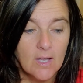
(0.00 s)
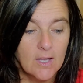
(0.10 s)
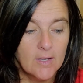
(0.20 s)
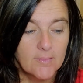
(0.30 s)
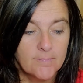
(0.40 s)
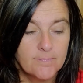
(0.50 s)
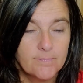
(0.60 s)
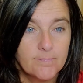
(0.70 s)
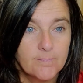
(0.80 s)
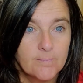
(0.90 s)
Um,
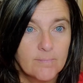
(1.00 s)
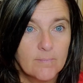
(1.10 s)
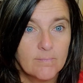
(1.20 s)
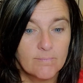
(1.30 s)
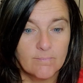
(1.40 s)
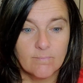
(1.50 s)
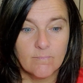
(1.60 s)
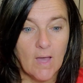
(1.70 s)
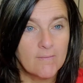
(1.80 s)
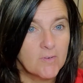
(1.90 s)

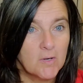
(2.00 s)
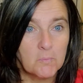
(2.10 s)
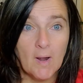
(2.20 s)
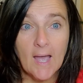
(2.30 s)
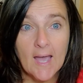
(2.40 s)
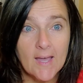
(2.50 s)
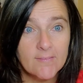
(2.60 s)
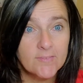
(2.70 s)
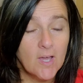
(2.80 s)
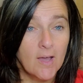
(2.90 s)
I've not
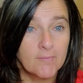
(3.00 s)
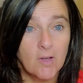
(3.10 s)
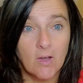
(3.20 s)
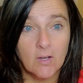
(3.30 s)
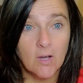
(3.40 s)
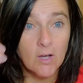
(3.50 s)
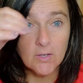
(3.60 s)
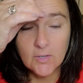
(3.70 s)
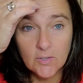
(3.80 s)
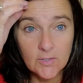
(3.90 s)
arrived, I've not
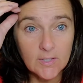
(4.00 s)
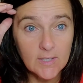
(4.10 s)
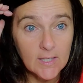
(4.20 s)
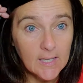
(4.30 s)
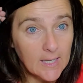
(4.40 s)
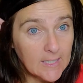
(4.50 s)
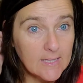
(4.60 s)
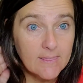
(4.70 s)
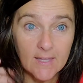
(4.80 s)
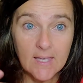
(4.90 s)
conquered
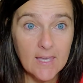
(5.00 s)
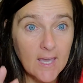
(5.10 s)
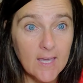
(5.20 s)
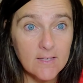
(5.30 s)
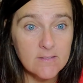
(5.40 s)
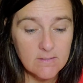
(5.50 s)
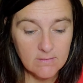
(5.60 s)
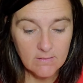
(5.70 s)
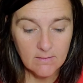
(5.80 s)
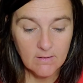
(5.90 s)
anything yet
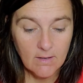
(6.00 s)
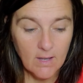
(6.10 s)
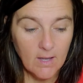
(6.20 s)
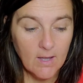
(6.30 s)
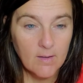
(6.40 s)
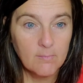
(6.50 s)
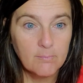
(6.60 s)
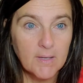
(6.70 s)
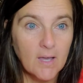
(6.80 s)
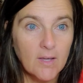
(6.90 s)
um,
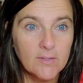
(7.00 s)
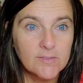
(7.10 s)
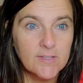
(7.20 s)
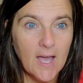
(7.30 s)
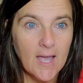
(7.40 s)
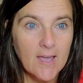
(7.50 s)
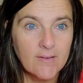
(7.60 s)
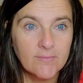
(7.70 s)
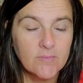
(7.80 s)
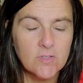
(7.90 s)
because I
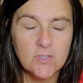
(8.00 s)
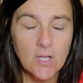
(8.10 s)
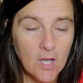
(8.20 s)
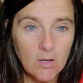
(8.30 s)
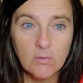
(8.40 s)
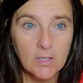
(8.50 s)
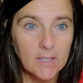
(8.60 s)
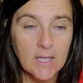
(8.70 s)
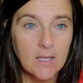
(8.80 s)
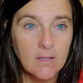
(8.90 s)
have
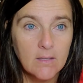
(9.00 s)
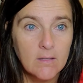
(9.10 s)
totally